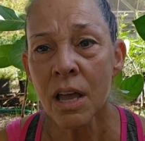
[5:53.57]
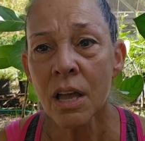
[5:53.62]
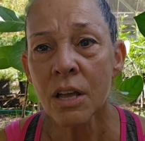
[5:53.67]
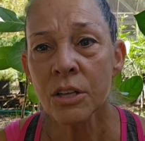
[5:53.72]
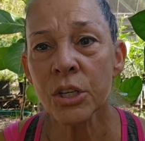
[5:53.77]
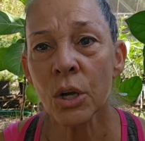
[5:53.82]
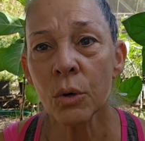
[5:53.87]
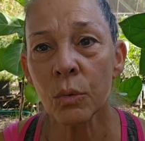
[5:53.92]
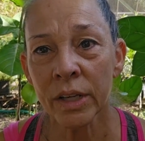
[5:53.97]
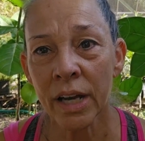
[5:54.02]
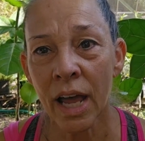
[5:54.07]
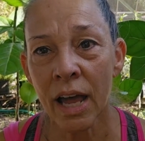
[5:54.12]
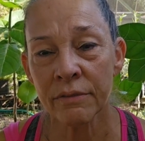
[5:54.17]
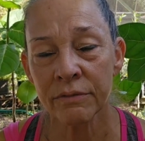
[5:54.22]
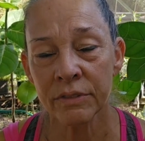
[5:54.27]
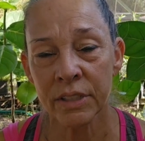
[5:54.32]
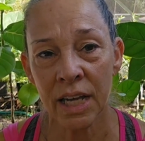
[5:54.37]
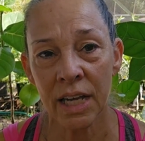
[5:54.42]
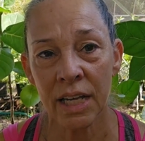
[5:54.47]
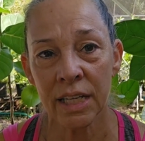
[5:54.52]
So what
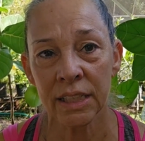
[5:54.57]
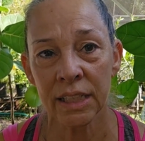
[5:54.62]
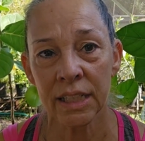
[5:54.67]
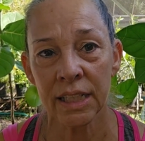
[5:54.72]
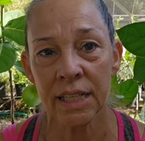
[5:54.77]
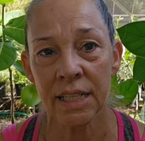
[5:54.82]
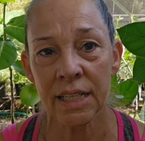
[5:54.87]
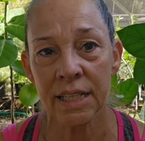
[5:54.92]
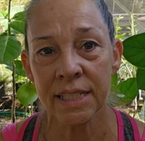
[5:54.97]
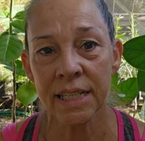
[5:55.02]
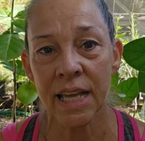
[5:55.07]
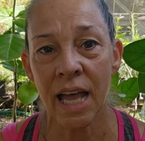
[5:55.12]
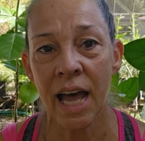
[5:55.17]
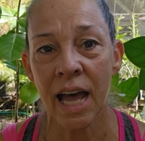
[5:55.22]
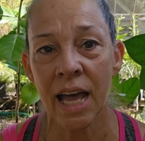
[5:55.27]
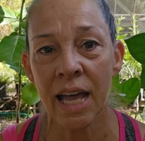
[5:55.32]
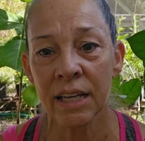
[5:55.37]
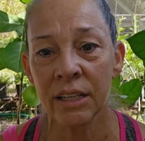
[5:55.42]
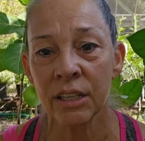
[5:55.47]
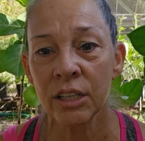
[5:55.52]
I've done is
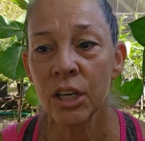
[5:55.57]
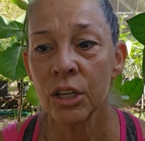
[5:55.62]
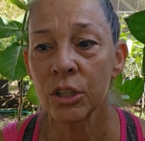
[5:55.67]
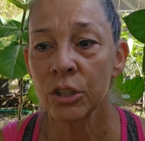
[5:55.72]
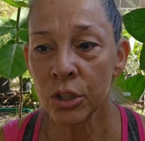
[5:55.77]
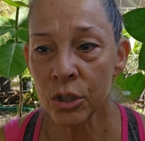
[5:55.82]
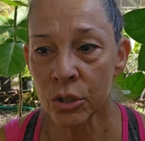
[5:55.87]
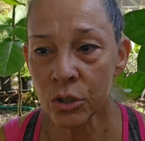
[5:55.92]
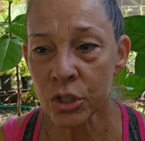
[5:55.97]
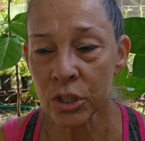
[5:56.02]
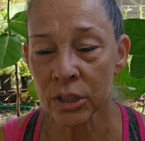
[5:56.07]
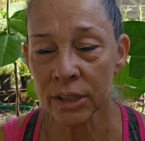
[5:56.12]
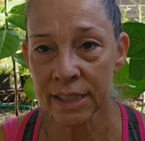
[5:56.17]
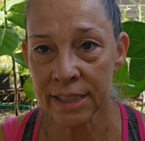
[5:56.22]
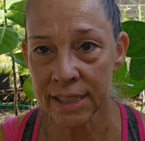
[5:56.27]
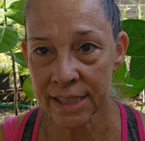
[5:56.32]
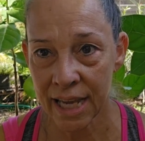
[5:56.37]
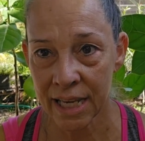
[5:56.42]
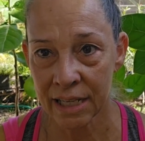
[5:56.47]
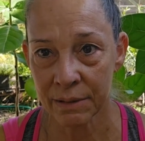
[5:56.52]
I usually
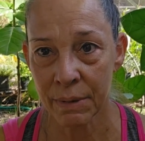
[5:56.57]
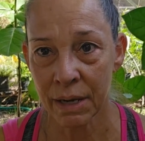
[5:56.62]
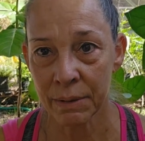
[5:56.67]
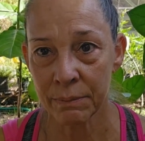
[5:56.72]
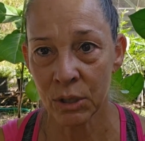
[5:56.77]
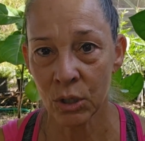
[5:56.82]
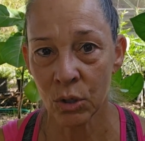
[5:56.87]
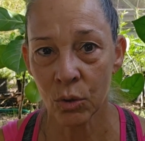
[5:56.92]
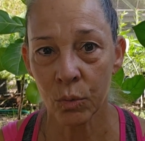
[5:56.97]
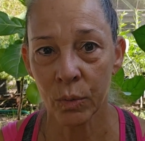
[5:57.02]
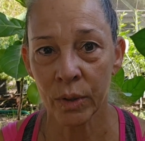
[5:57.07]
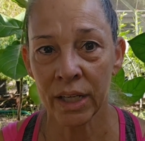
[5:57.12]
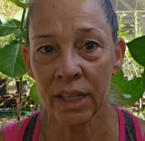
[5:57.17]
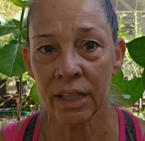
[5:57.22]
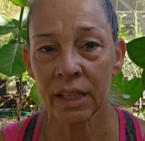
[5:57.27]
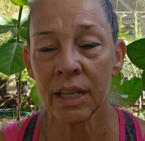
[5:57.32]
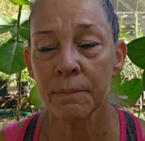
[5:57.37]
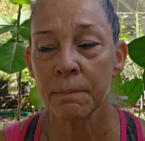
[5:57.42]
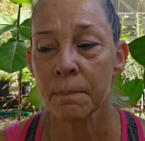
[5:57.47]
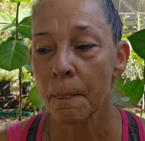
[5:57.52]
take my
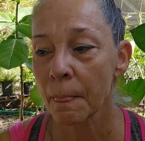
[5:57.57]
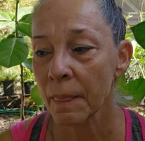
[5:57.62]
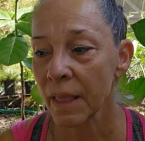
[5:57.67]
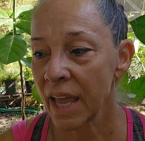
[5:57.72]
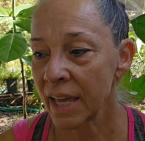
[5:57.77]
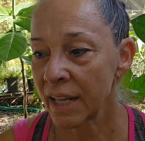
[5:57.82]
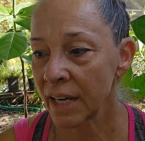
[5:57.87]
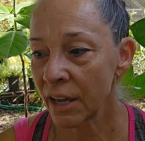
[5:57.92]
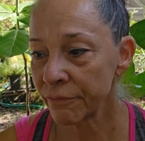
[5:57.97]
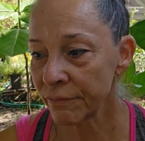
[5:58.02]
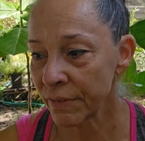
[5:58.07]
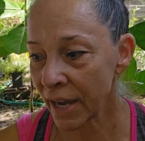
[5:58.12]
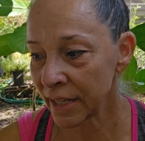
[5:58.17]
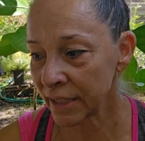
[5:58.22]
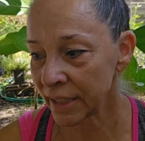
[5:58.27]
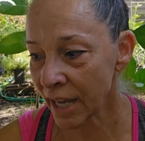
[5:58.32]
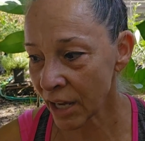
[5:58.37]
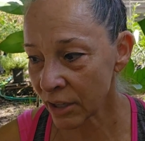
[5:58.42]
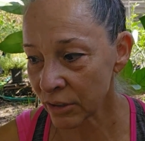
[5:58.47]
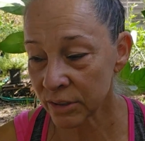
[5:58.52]
milkweed and I
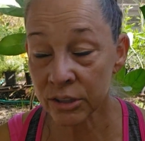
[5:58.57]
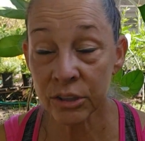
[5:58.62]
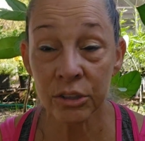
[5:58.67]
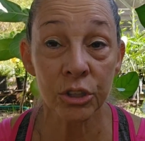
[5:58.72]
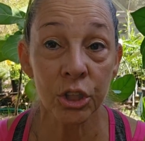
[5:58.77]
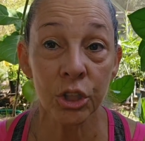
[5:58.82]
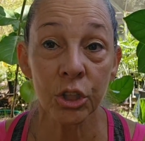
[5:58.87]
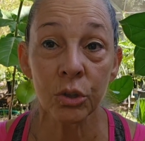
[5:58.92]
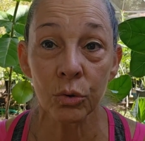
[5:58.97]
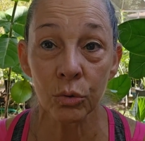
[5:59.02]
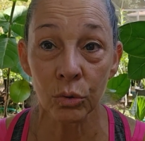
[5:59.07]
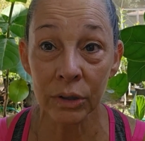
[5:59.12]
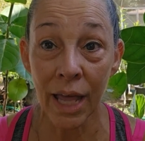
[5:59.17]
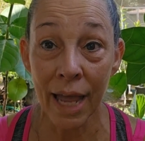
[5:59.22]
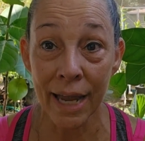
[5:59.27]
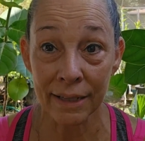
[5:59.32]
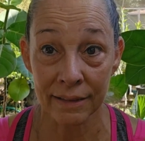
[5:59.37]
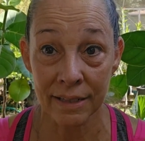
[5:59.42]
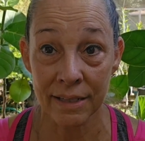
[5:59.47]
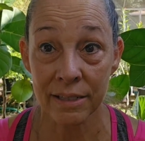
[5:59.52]
find out, do you
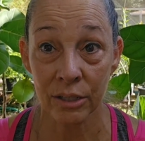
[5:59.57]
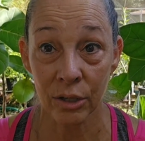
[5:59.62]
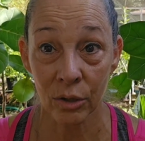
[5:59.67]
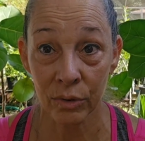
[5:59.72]
like this